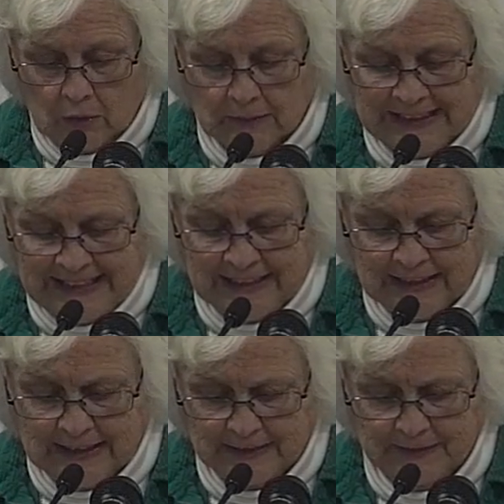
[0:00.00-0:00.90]
One end
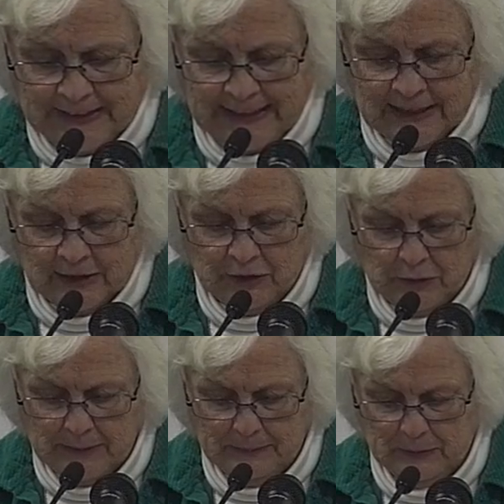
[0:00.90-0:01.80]
of the flannel
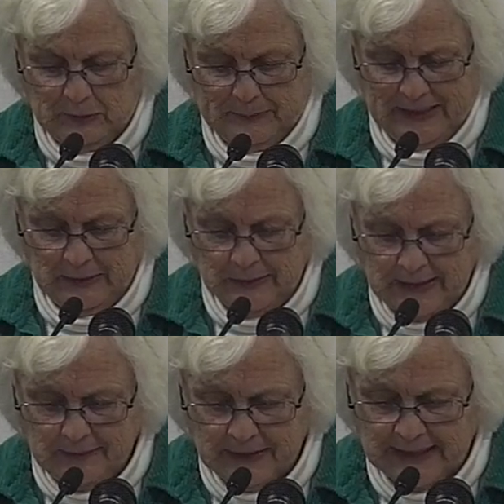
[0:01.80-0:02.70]
strip was
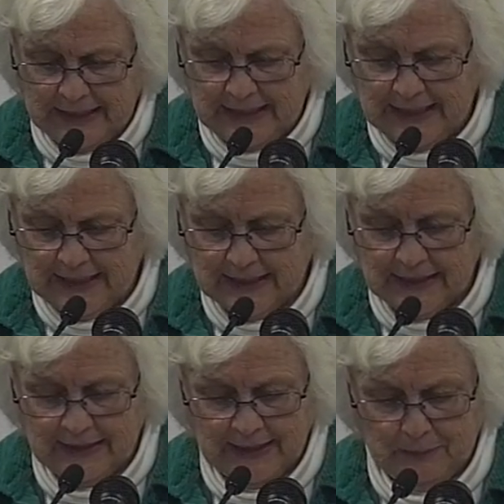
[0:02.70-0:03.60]
between my teeth
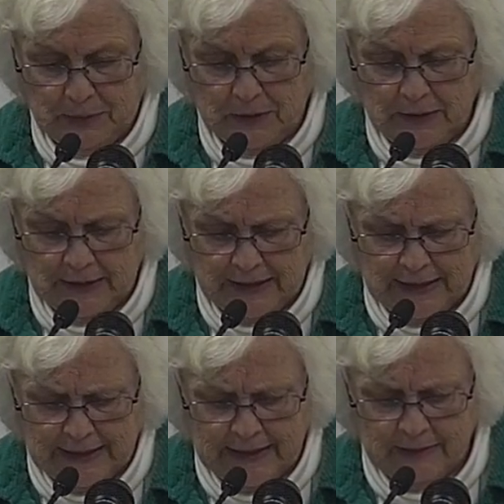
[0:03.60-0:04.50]
as I pulled it
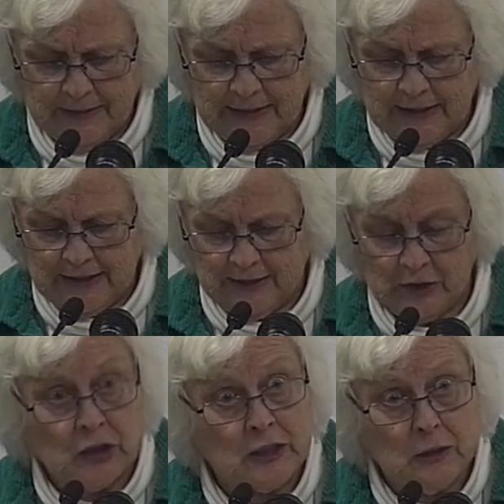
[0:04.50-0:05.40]
tight around his
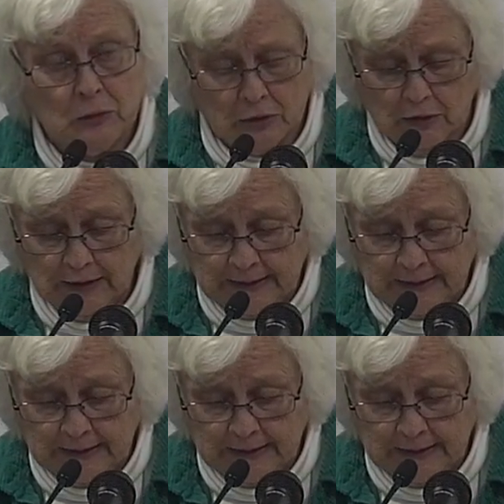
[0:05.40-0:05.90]
nose.